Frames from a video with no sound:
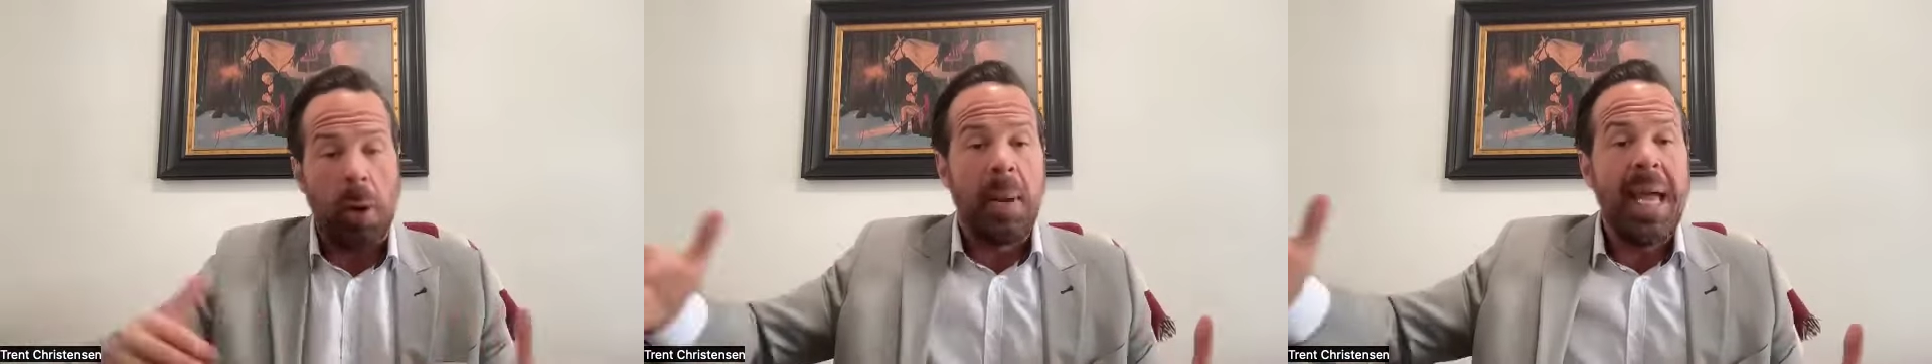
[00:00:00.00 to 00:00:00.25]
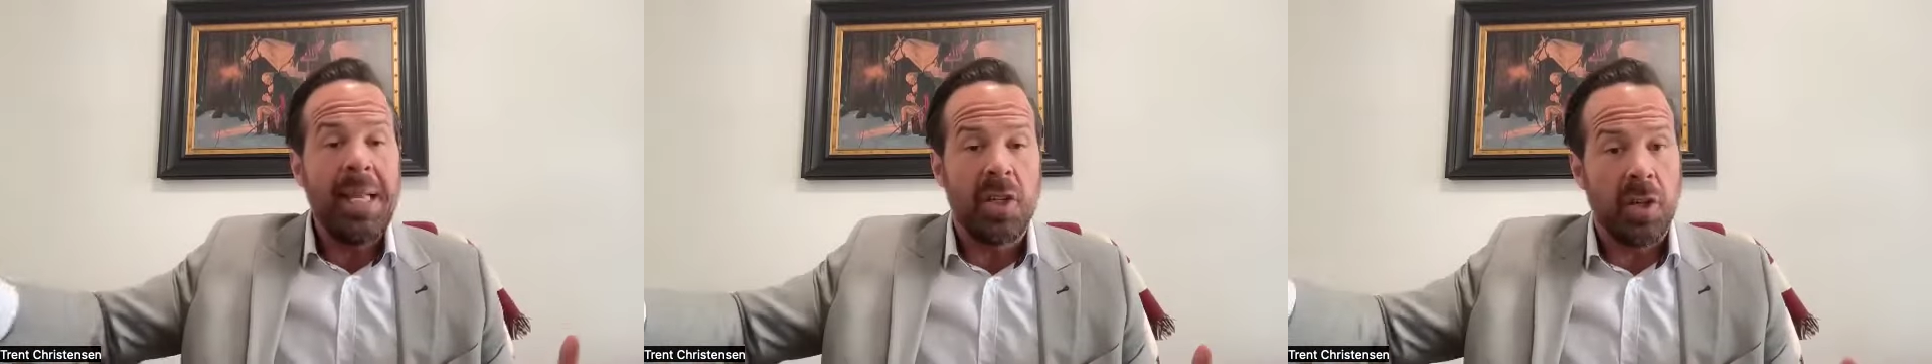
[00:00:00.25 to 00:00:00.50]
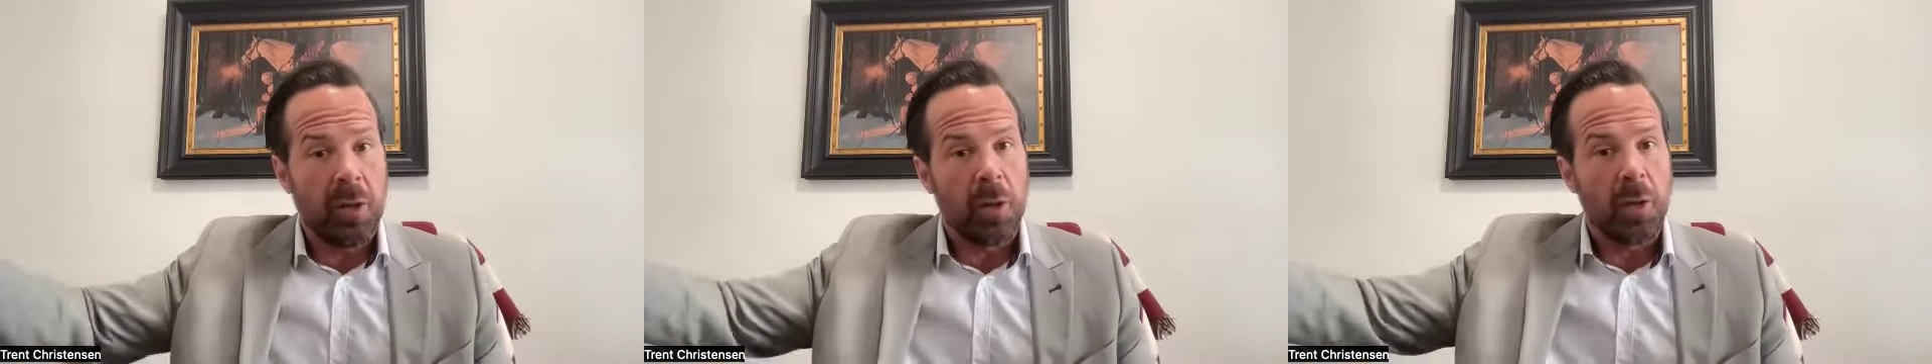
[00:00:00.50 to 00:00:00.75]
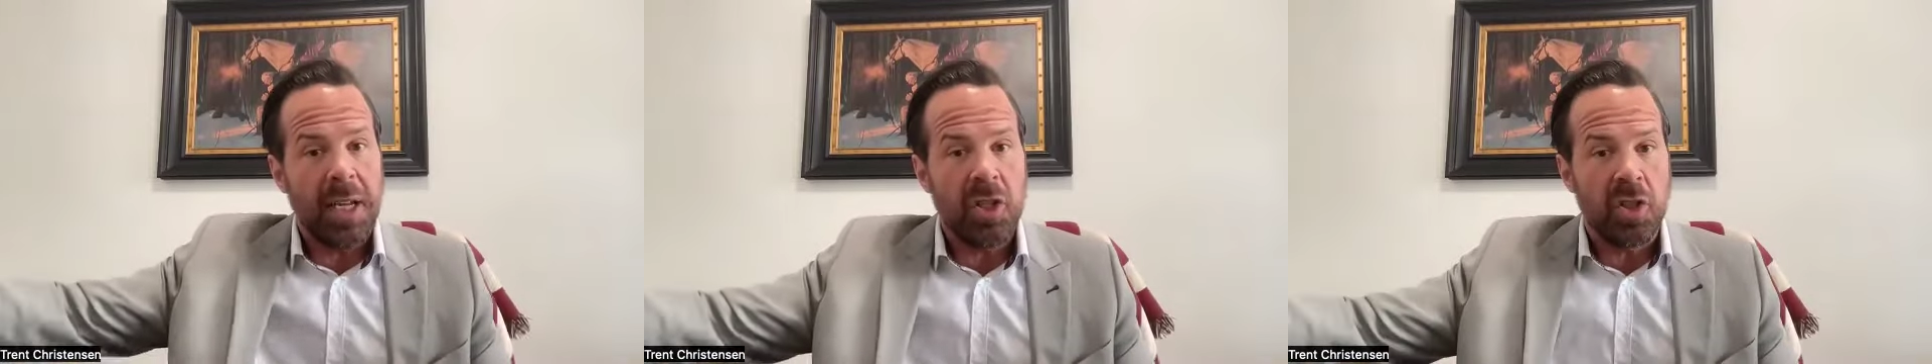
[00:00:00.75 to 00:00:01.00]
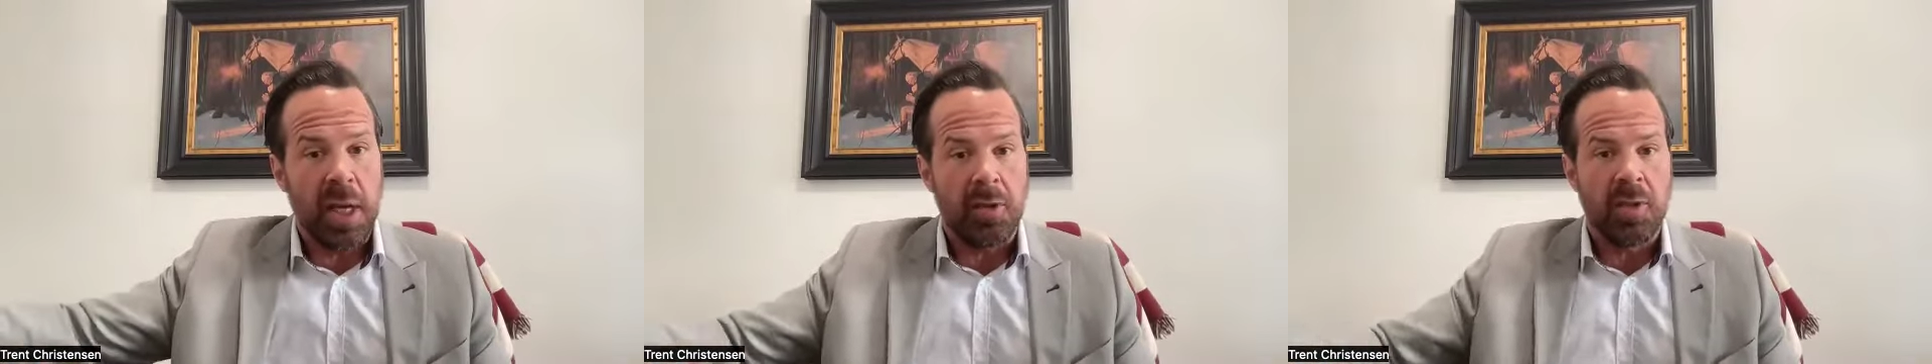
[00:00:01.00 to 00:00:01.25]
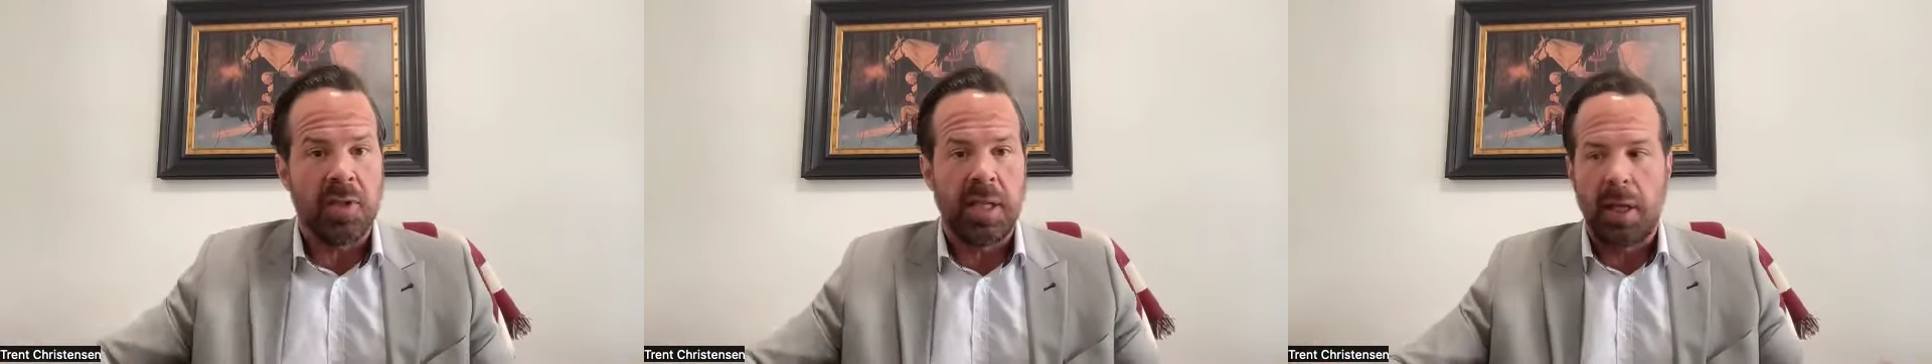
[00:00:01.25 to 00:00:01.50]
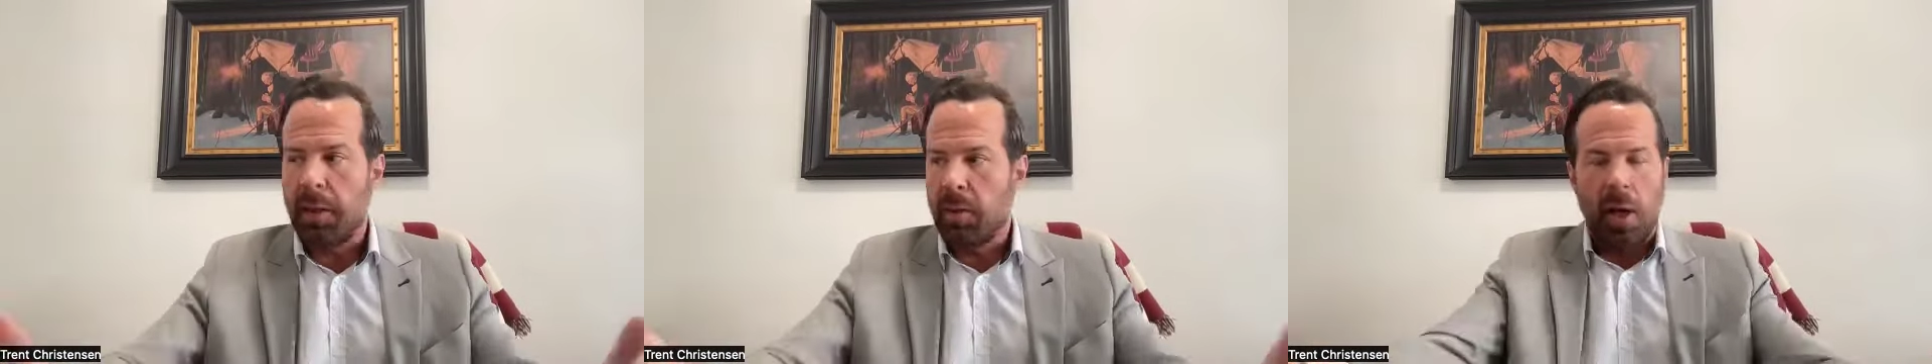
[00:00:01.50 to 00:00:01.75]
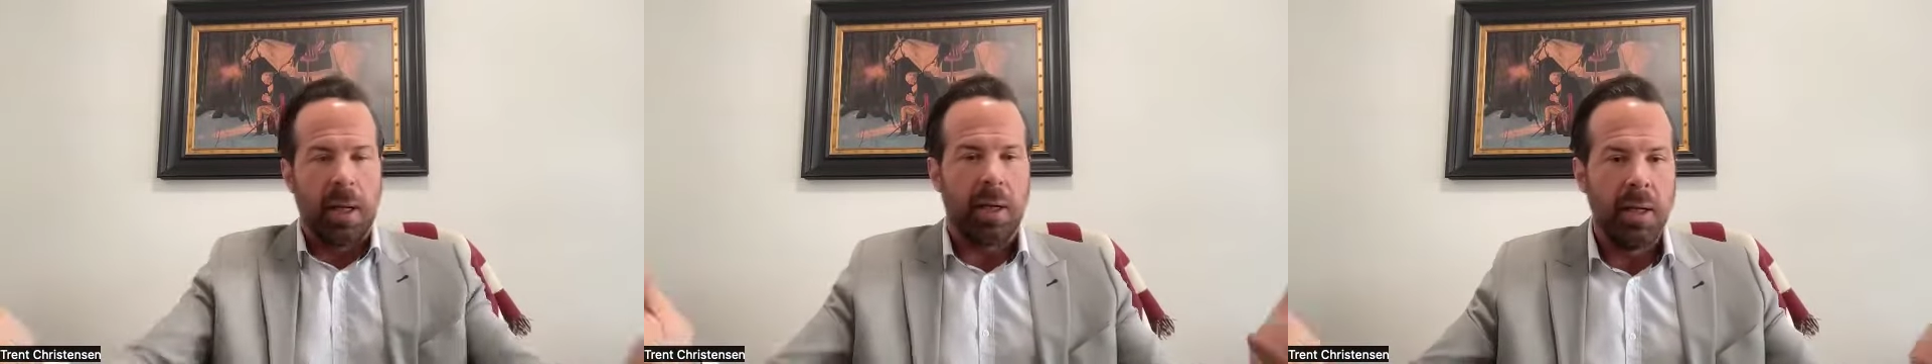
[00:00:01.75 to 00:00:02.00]
opinion to their legislators and see, like,
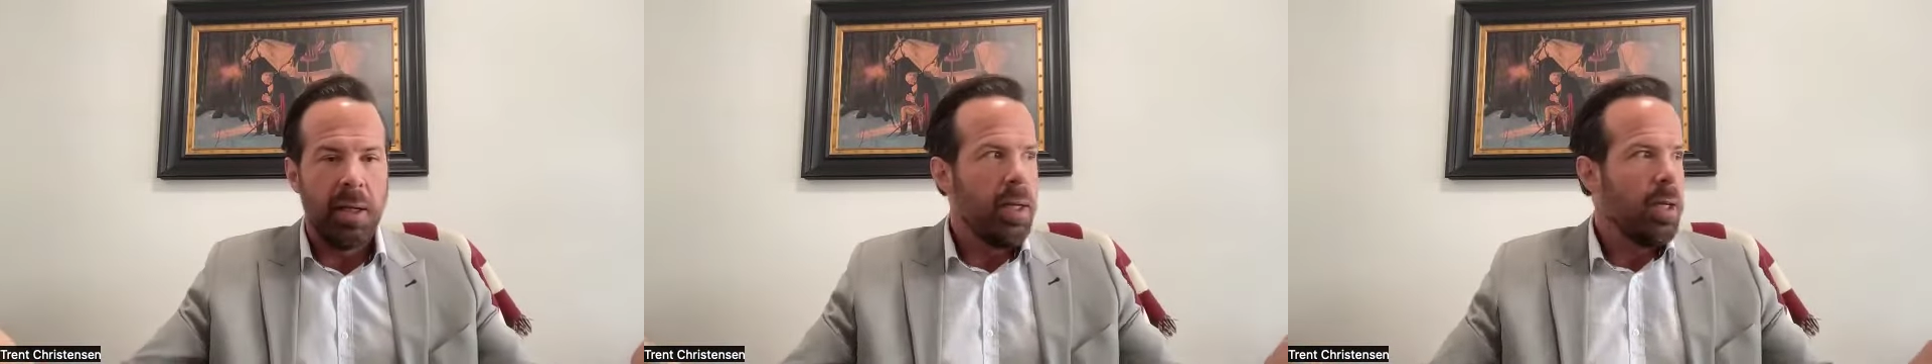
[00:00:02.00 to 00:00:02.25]
look,